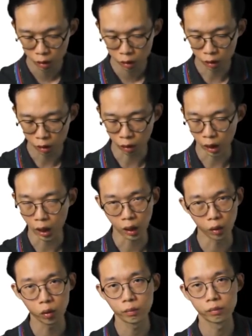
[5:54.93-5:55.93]
Now, I
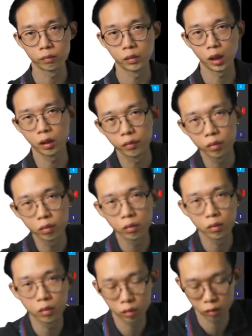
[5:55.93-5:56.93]
hope none of
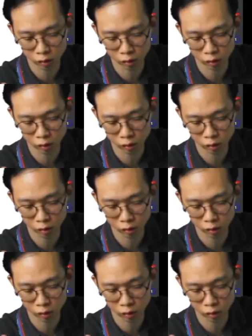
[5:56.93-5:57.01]
you